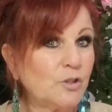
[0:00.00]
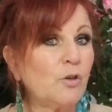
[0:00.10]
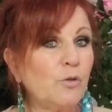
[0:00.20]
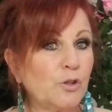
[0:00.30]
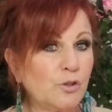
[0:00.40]

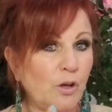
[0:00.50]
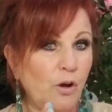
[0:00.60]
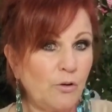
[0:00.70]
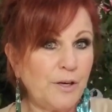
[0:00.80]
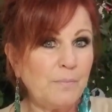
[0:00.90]
So there's
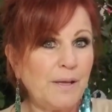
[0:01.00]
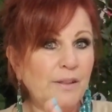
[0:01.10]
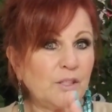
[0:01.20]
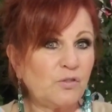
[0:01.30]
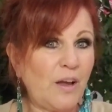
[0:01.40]
already
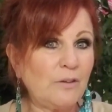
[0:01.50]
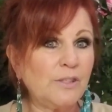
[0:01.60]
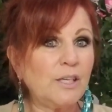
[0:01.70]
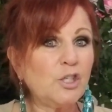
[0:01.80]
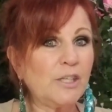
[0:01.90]
been this
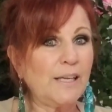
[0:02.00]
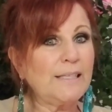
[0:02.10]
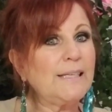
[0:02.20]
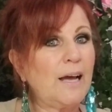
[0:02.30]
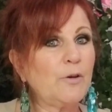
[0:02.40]
foundation
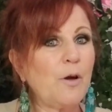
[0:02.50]
laid down